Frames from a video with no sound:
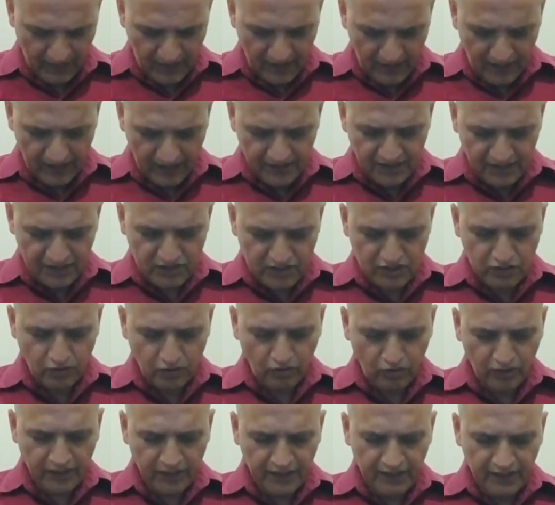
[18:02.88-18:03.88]
And then
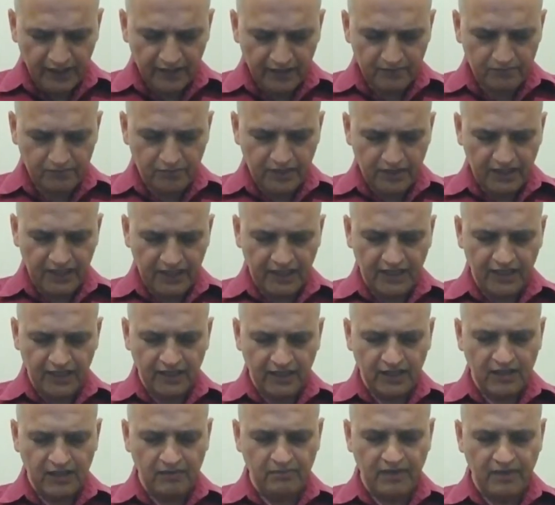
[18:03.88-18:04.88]
slowly breathing in,
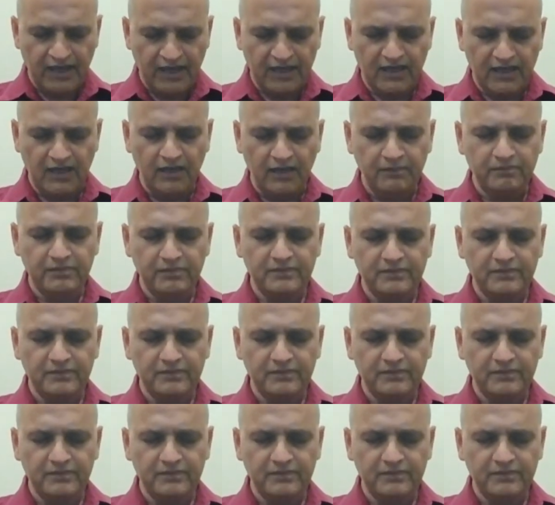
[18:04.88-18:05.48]
come back up,